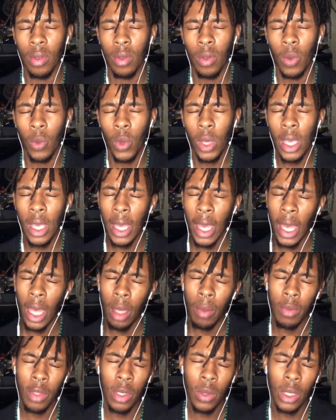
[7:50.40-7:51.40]
We came
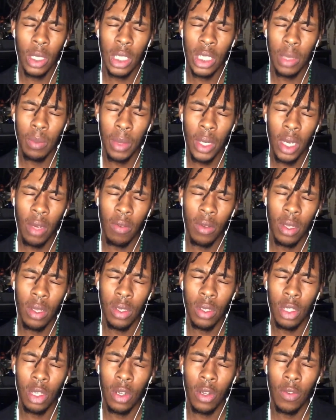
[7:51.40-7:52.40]
to
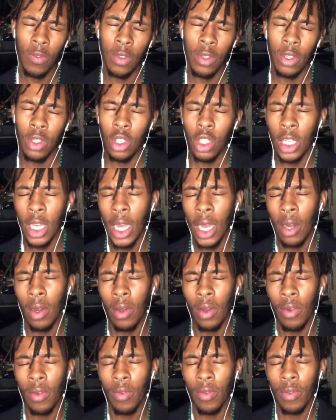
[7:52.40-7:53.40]
experience love, to share
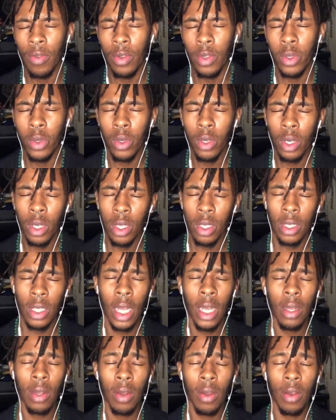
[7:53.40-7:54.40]
love, to
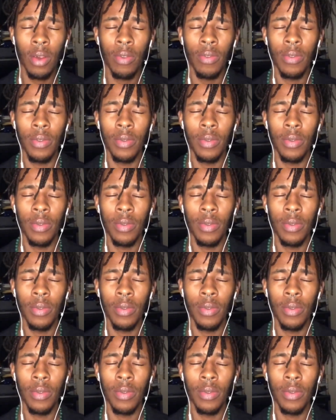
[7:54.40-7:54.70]
understand love,